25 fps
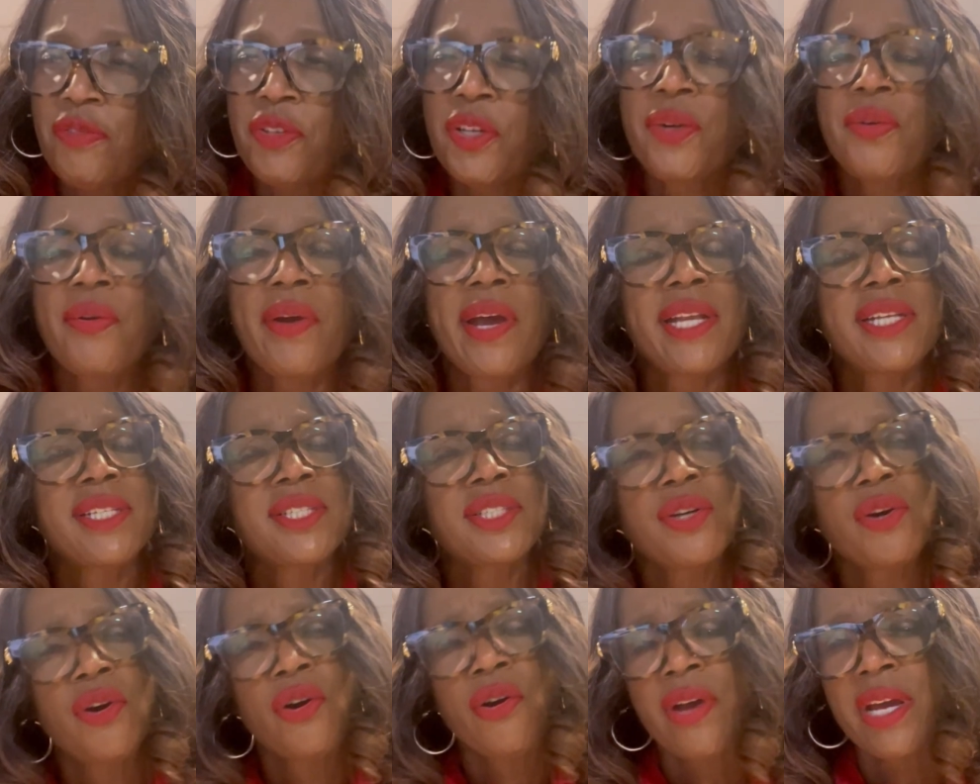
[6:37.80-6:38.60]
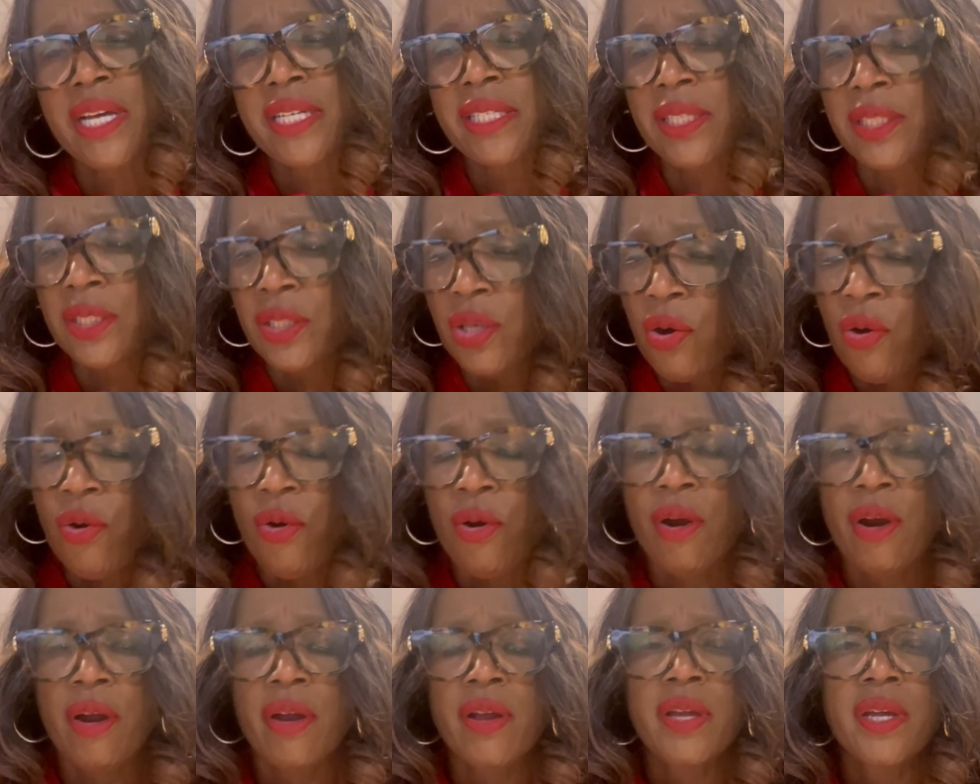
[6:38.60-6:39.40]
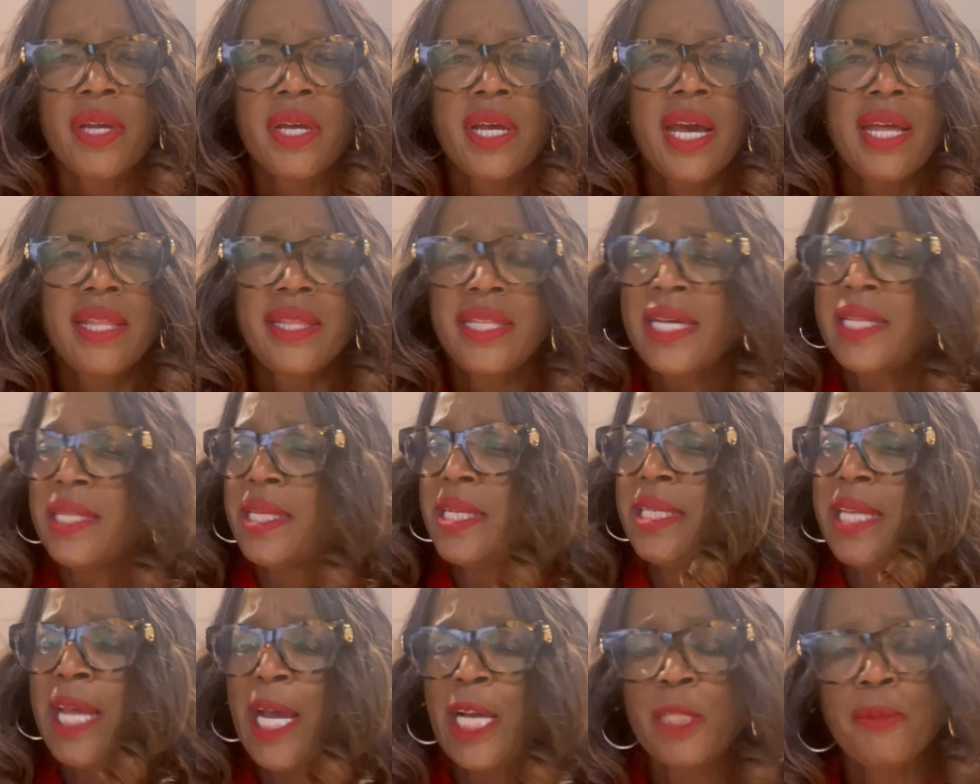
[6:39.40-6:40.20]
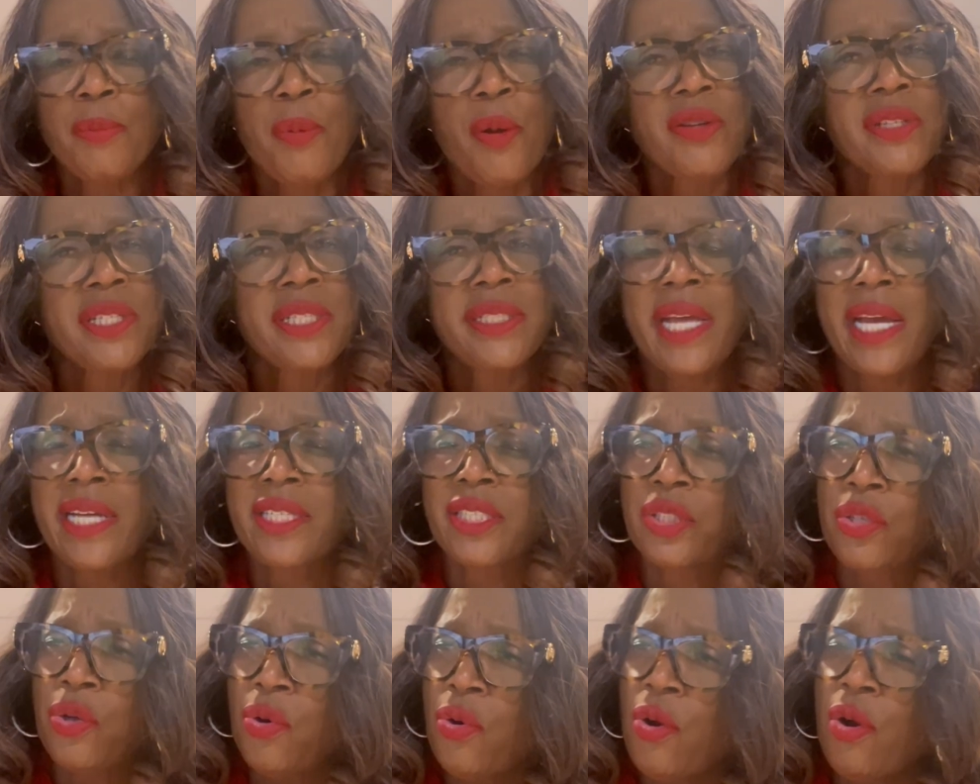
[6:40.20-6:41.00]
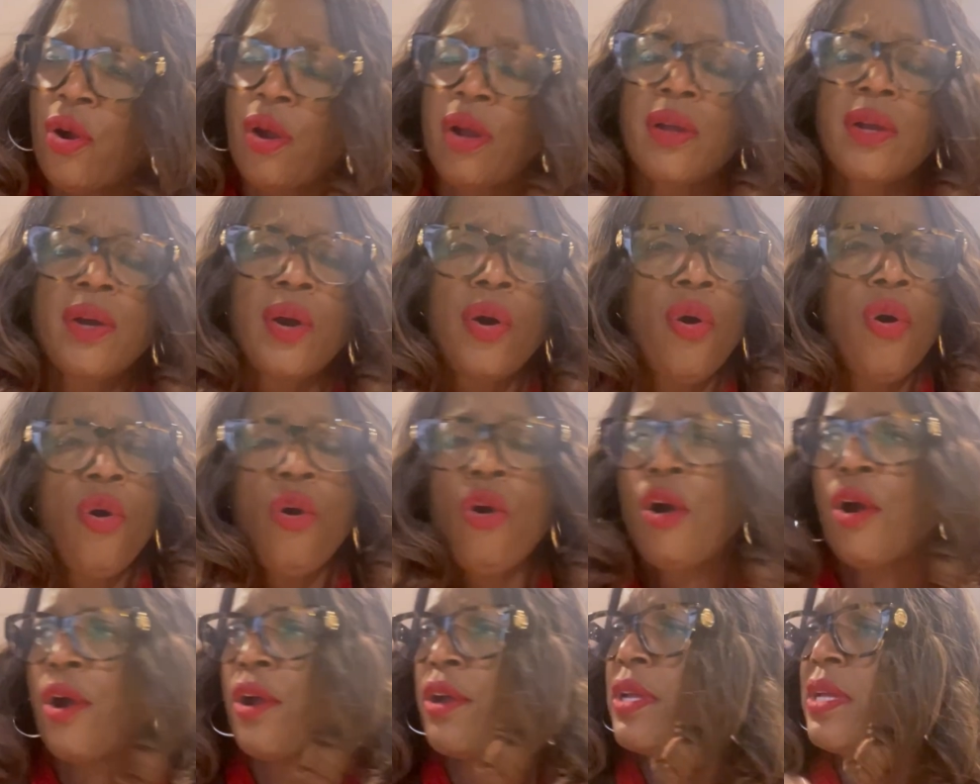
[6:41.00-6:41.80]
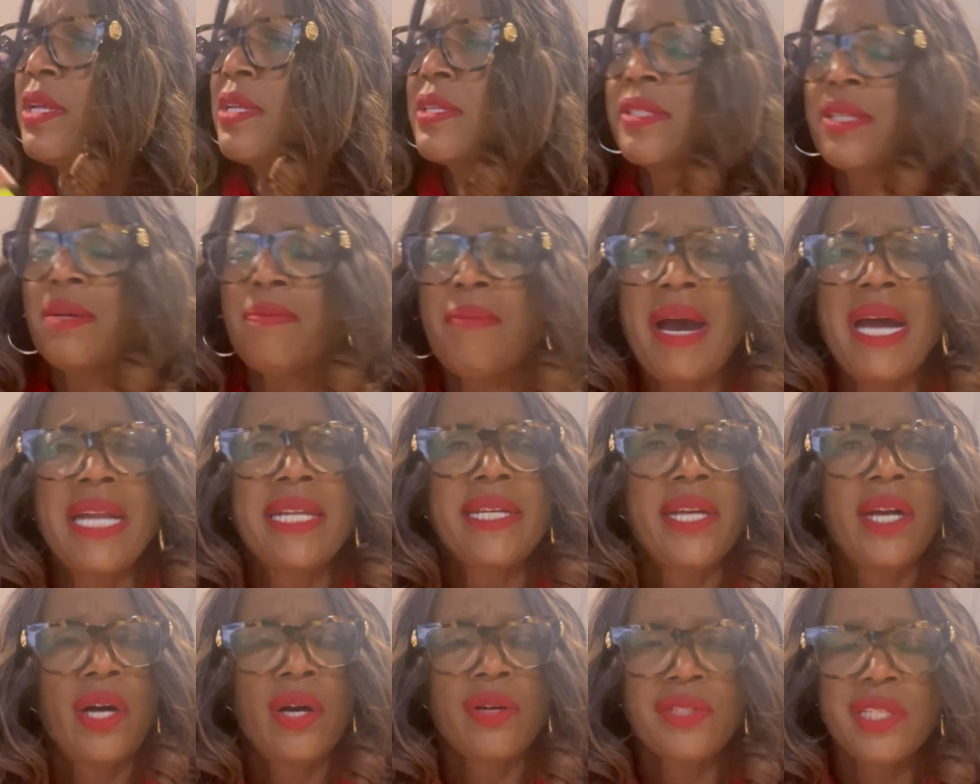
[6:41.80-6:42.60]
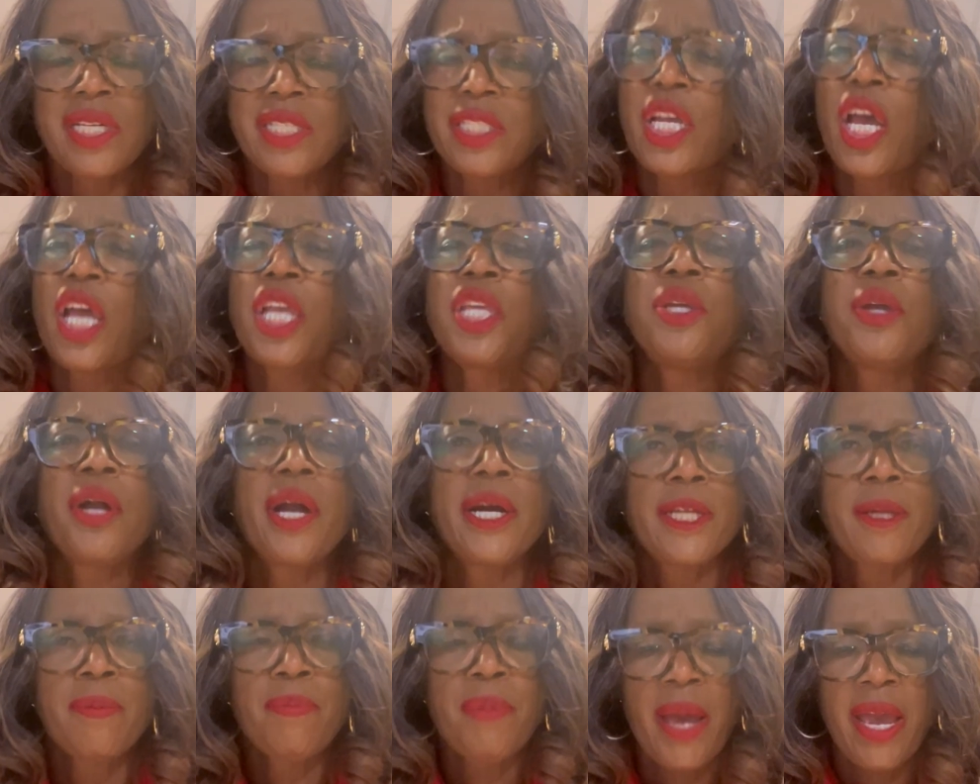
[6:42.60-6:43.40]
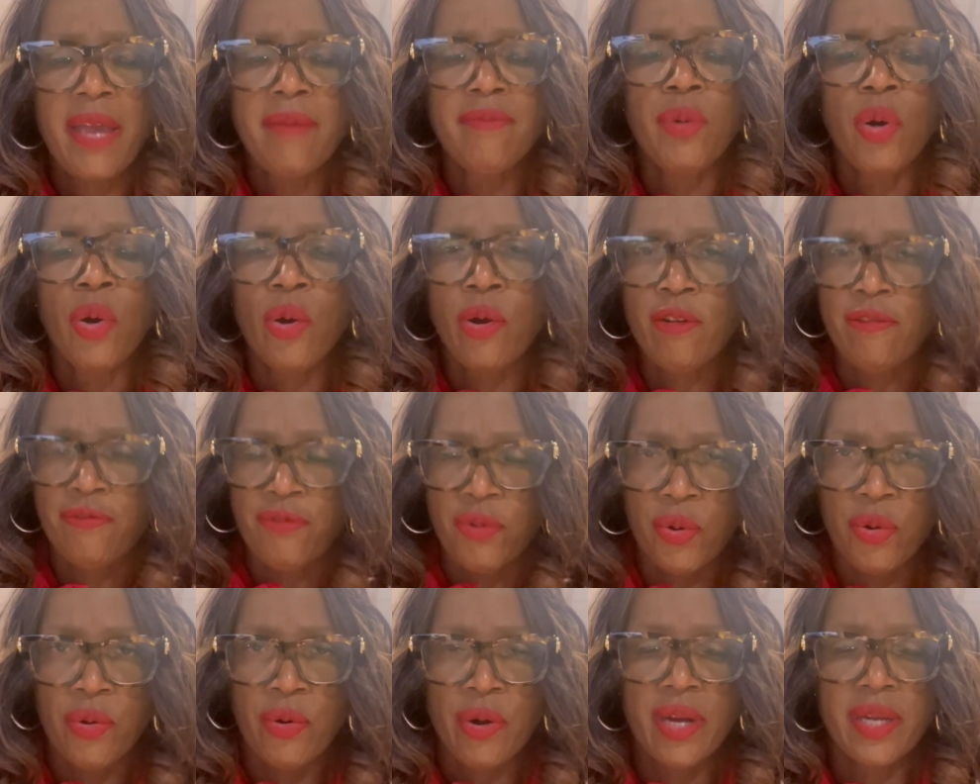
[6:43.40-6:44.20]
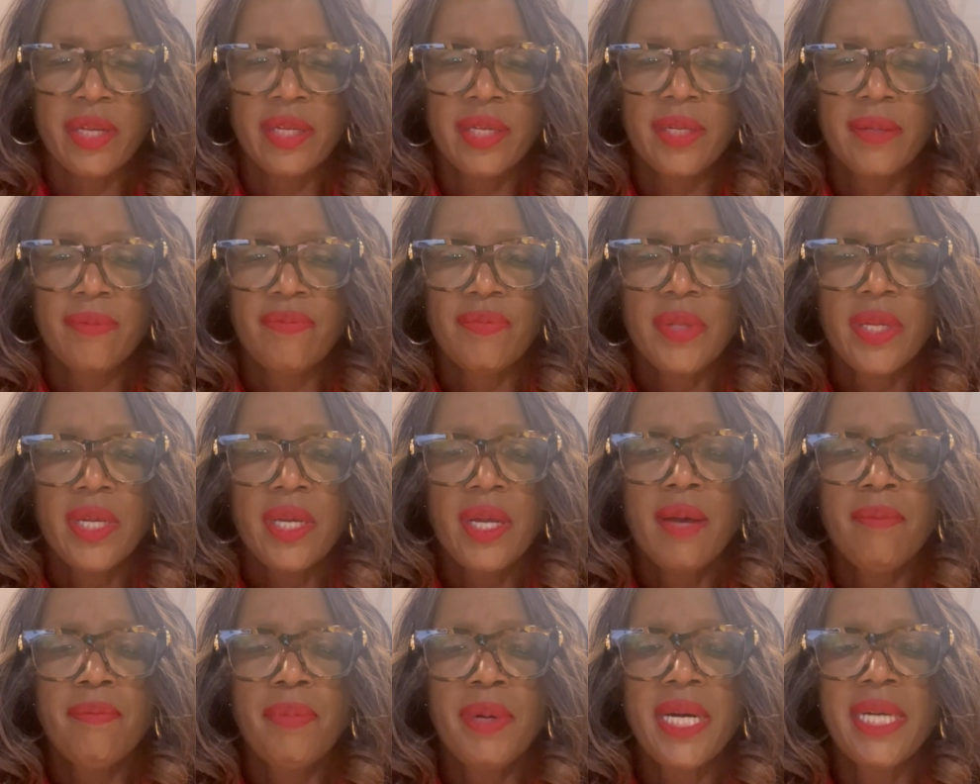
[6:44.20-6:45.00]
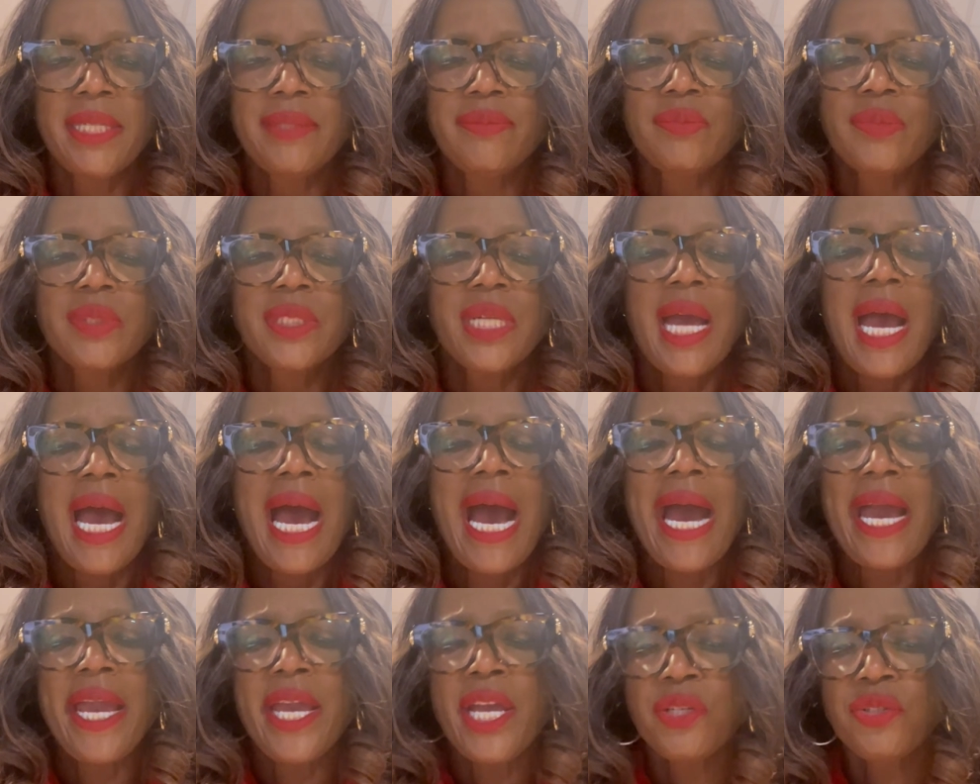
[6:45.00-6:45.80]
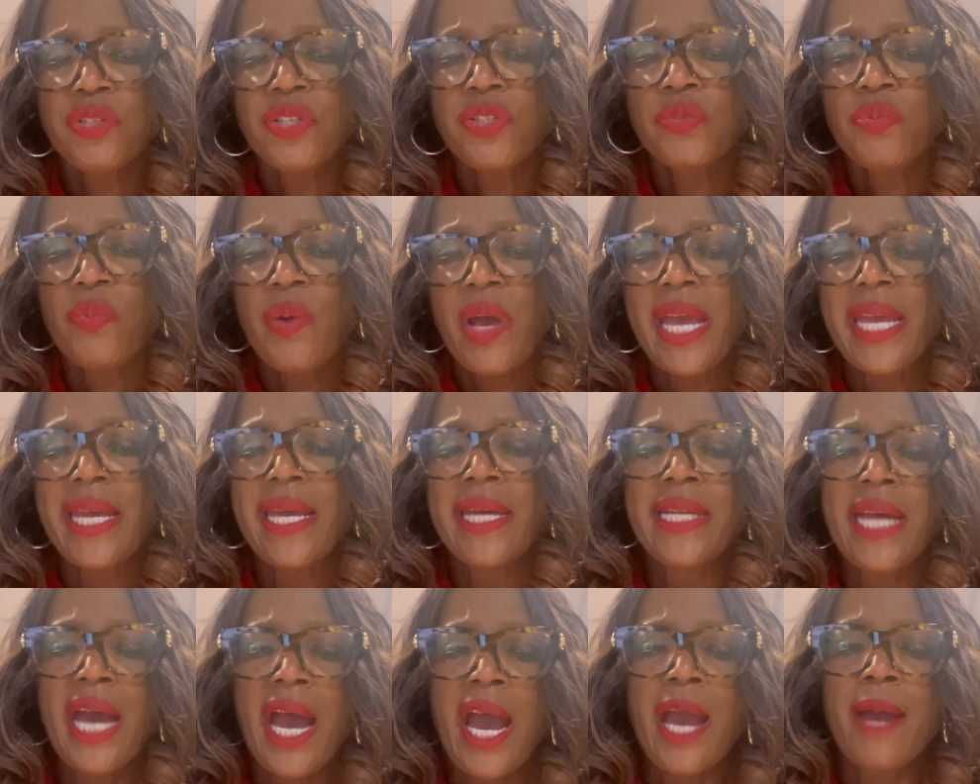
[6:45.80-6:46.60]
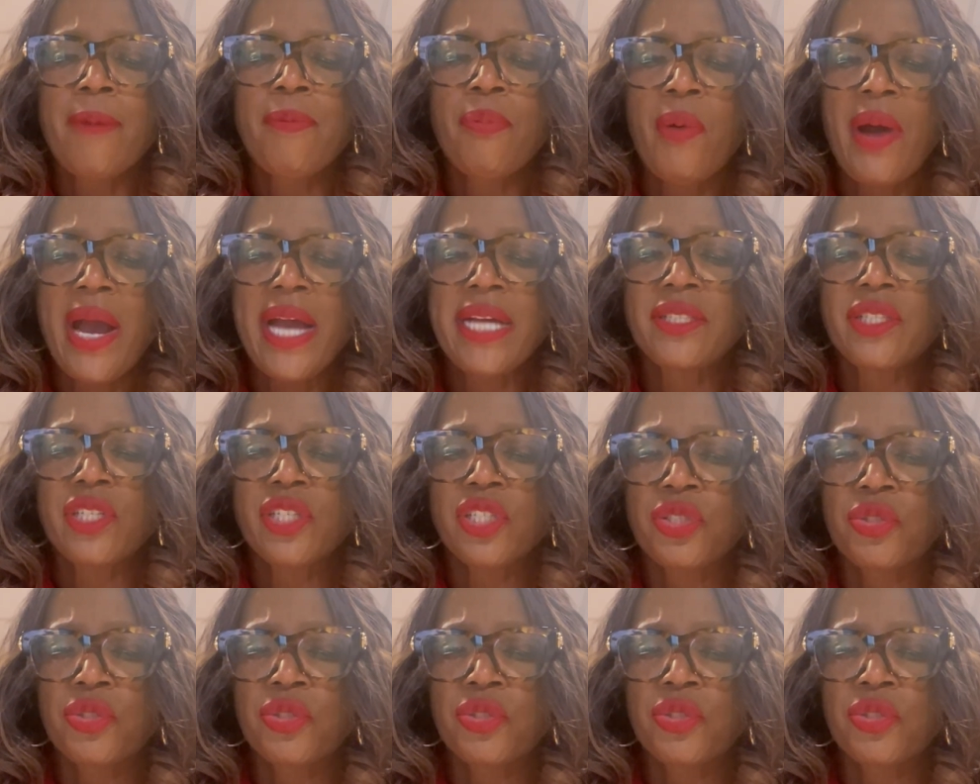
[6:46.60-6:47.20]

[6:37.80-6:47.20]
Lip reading: your credit score is lower than the next person next door or somebody else's, you're going to pay more for it. But high interest rate and higher prices